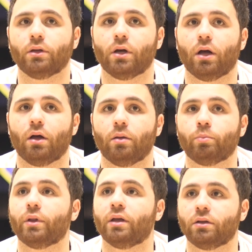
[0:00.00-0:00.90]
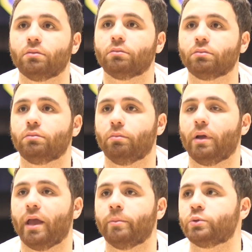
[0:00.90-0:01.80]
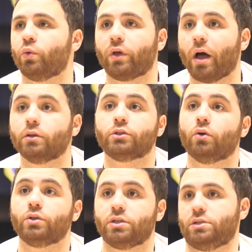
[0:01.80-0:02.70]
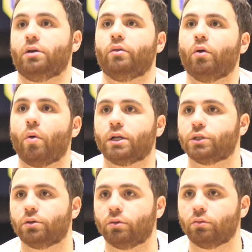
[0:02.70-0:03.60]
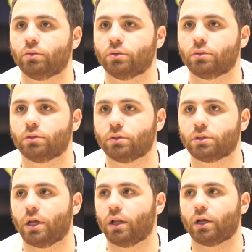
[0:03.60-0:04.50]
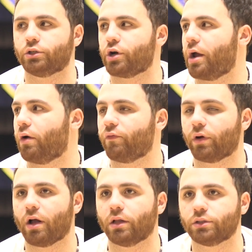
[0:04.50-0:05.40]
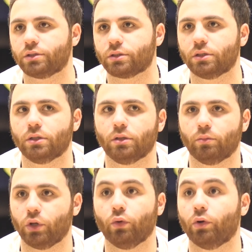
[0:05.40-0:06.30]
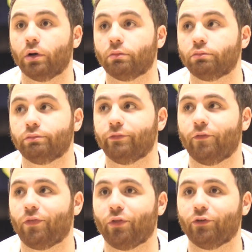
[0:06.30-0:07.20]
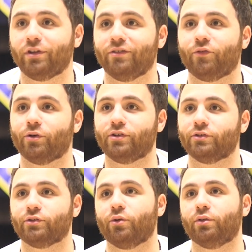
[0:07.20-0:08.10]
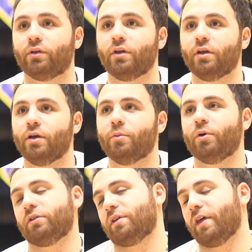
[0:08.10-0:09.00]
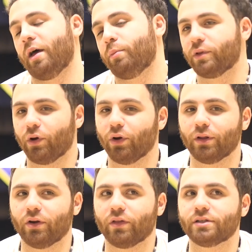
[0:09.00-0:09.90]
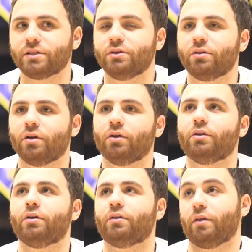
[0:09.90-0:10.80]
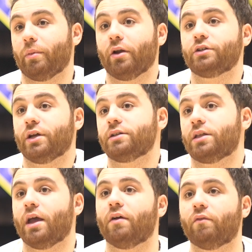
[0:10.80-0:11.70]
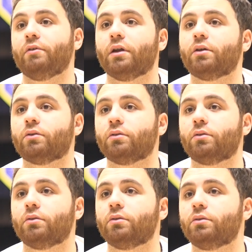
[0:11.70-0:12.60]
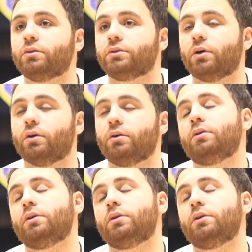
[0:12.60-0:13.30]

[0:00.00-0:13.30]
and play games with college coaches sitting there watching you. So it's kind of like a tryout for colleges, but you were 13, 14 years old. But to them, the earlier they see you, the better chance they have of getting you. So